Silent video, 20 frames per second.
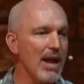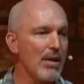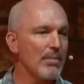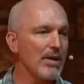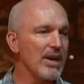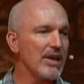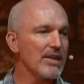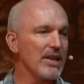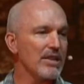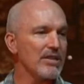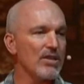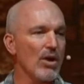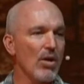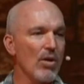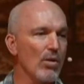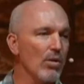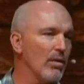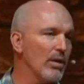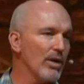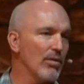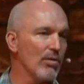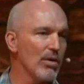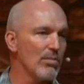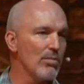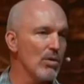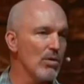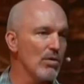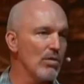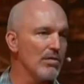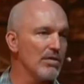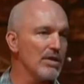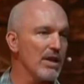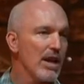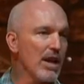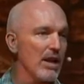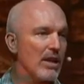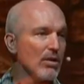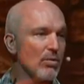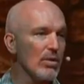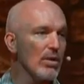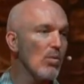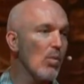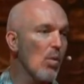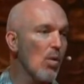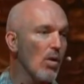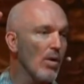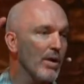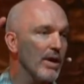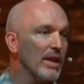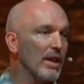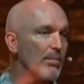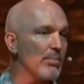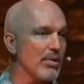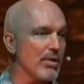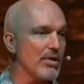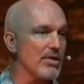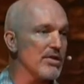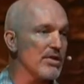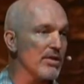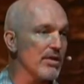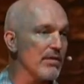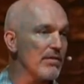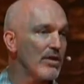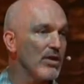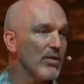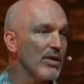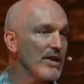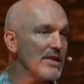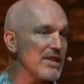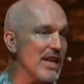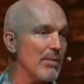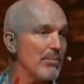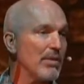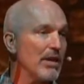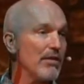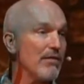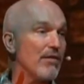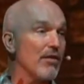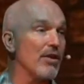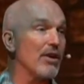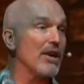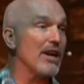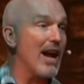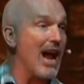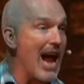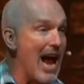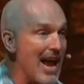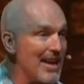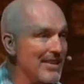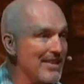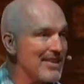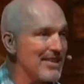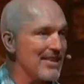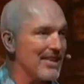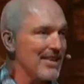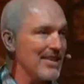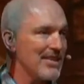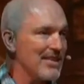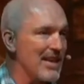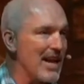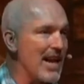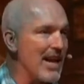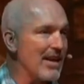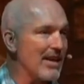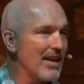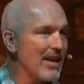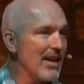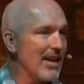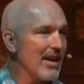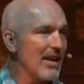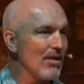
because it totally removes the reward and the pursuit of doing something for God's sake.